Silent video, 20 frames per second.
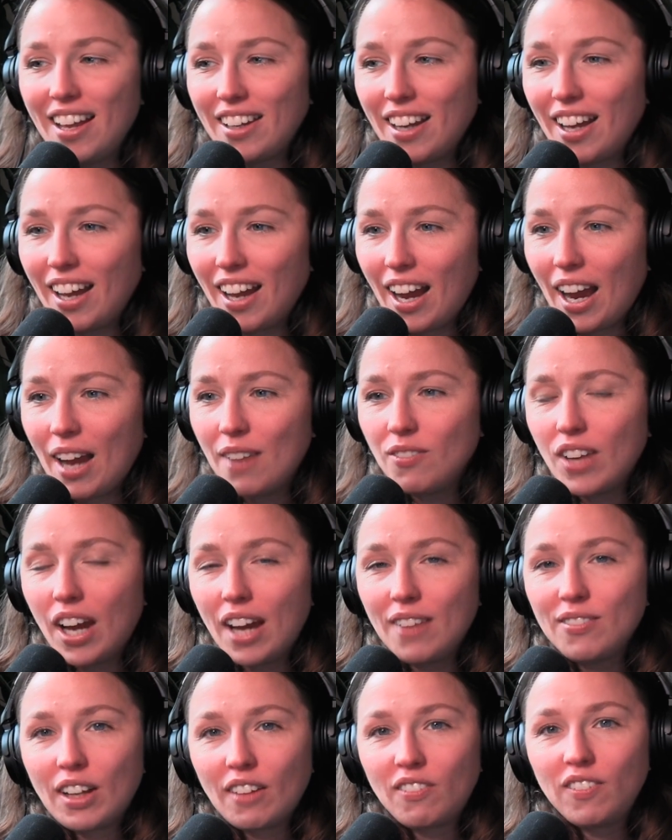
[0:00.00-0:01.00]
not, I'm
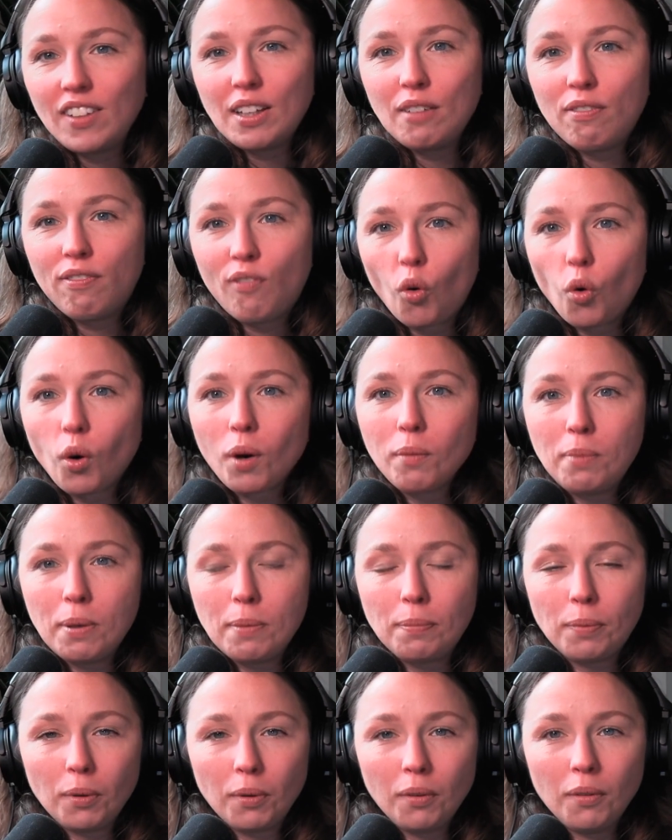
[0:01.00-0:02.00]
I'm definitely for
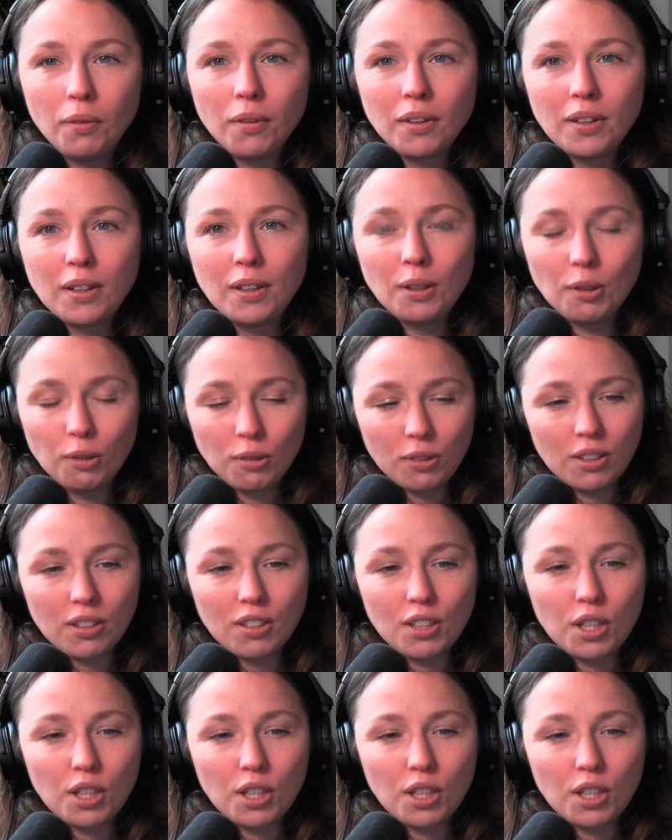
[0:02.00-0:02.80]
people, you know,